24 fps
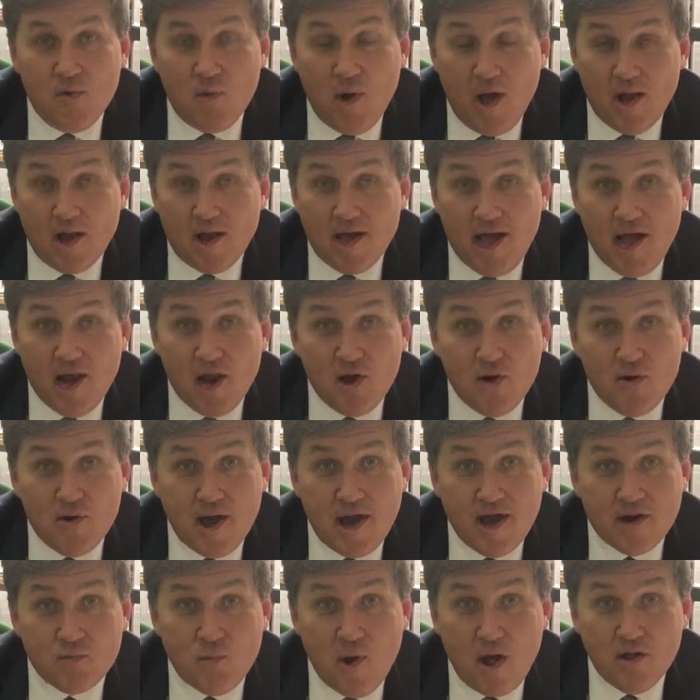Well, hello
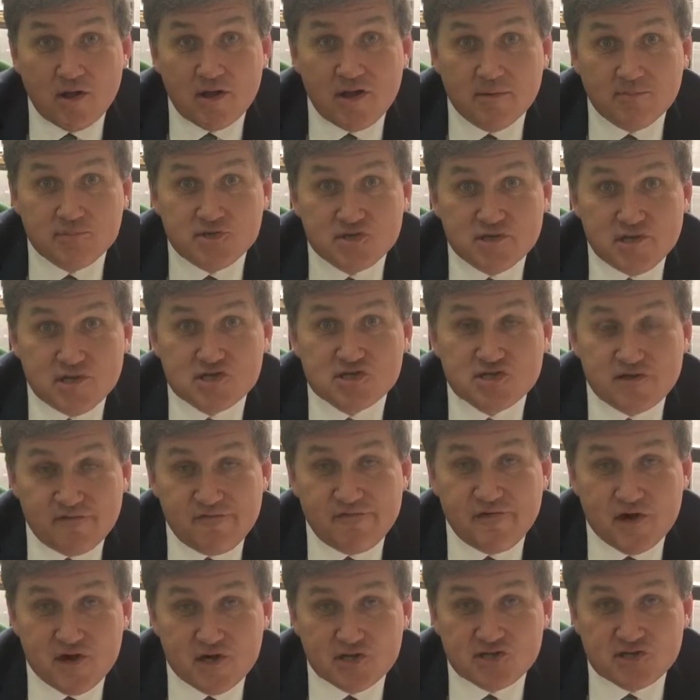and welcome to this, the
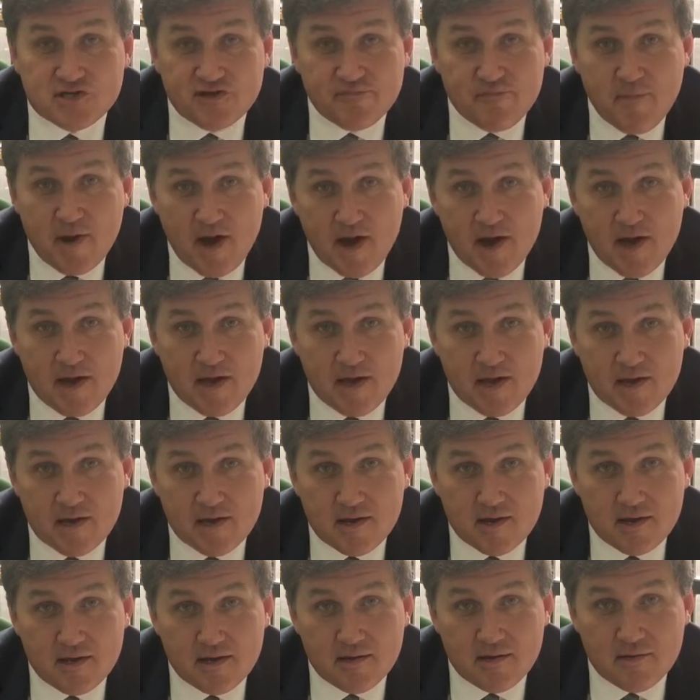first of
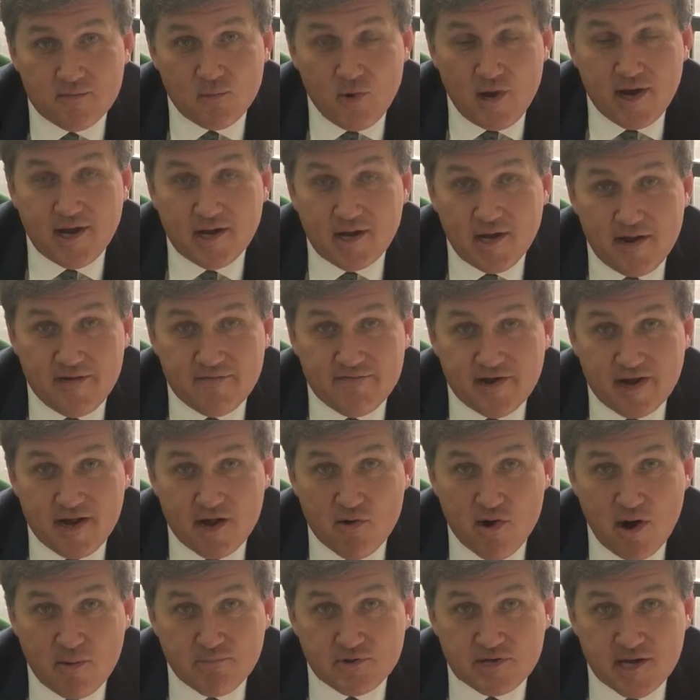my weekly
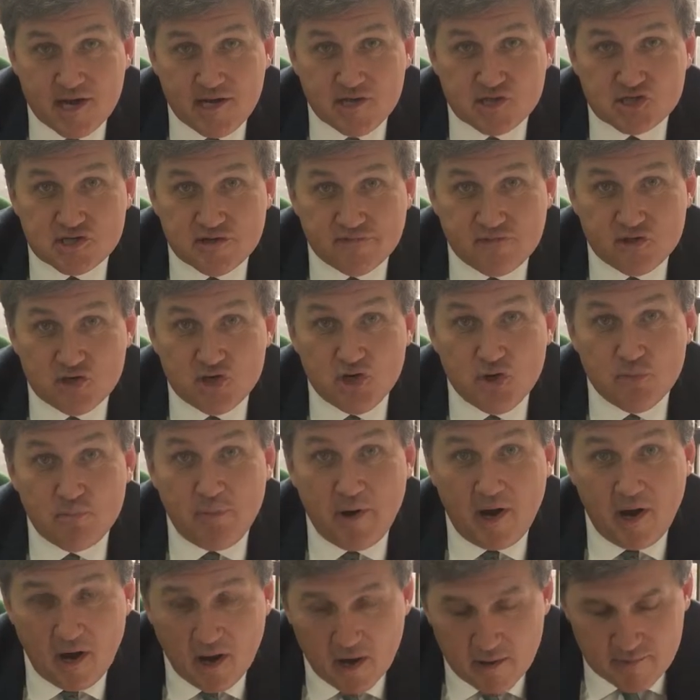video updates of the new
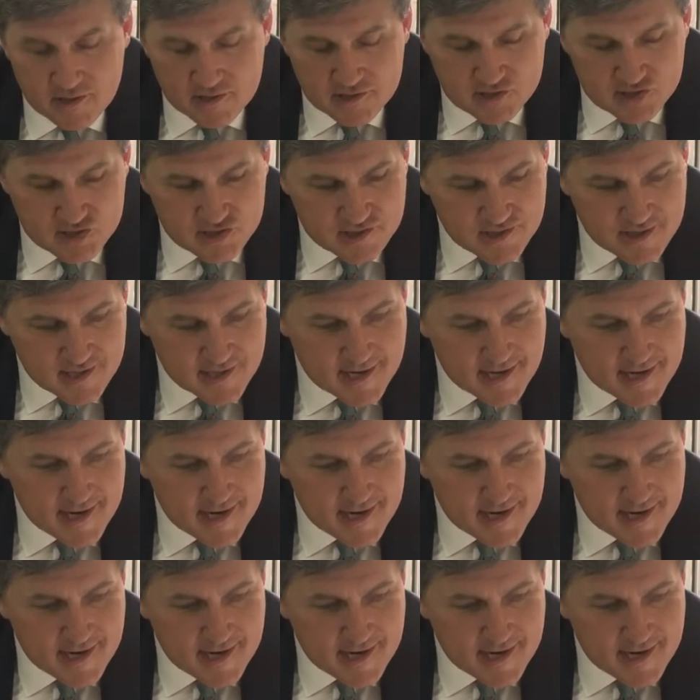Parliament.